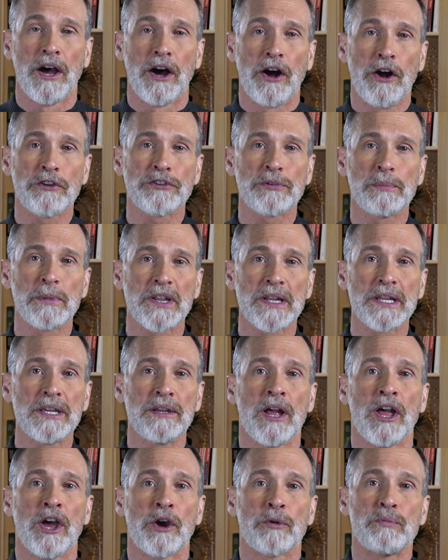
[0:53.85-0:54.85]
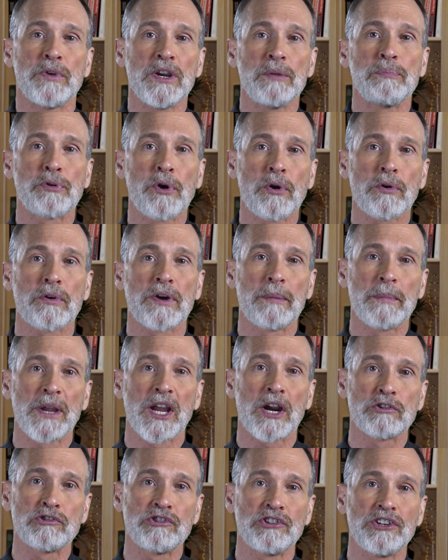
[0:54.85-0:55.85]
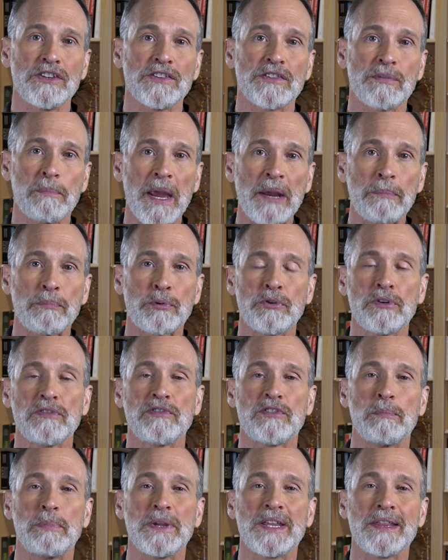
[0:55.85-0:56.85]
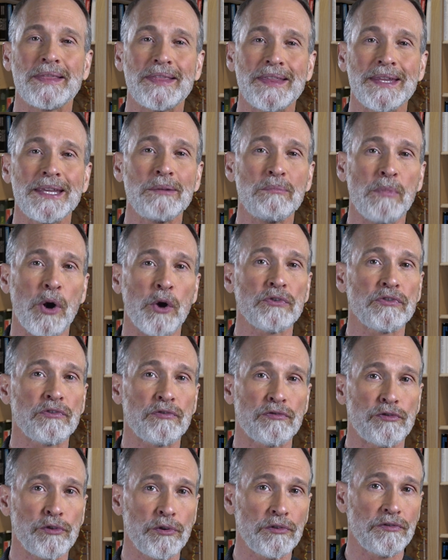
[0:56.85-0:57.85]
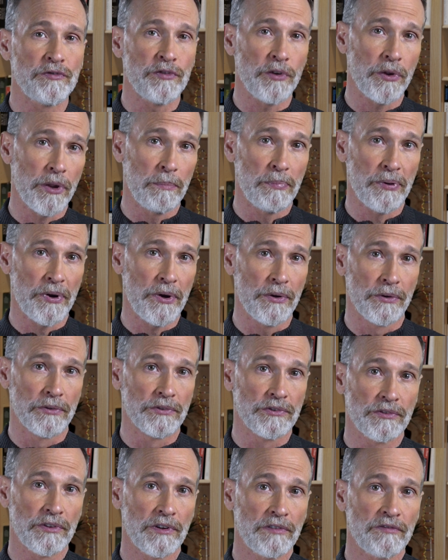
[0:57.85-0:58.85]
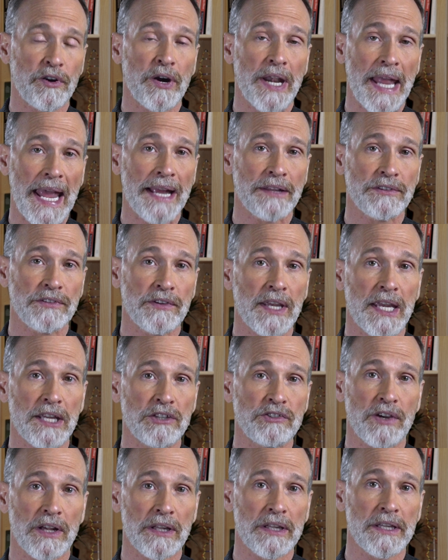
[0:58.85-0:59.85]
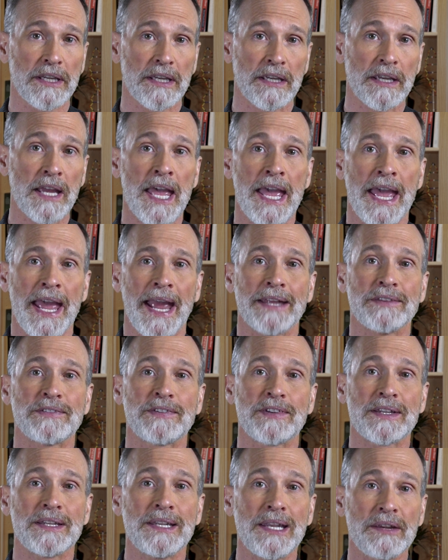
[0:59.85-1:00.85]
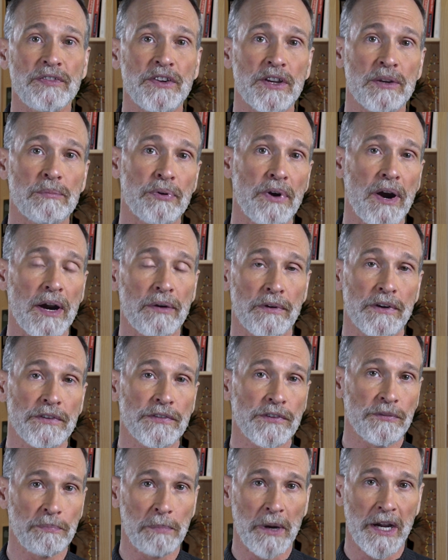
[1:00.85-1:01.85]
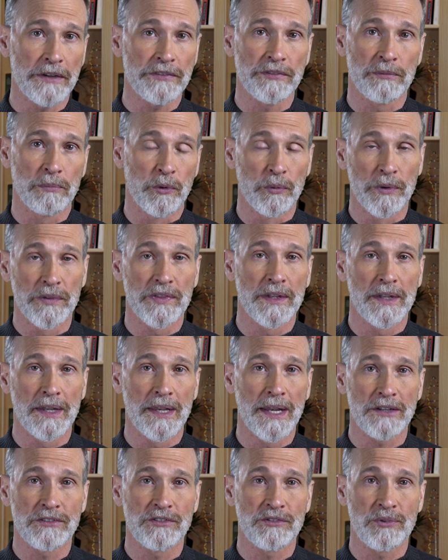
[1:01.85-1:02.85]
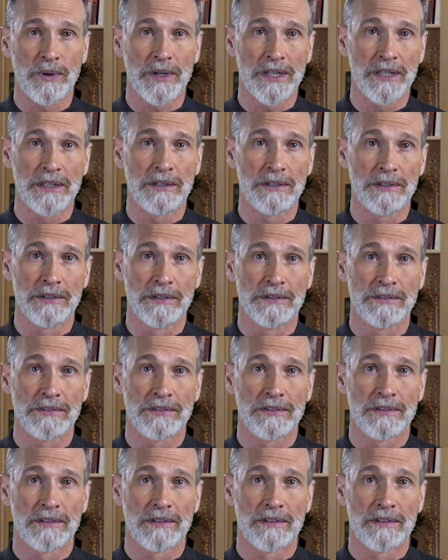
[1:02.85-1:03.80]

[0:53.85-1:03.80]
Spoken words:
Ultimately, reprogramming our genes may prove to be the most fruitful approach for enhancing HLE, and significant progress is possible within the next 20 years.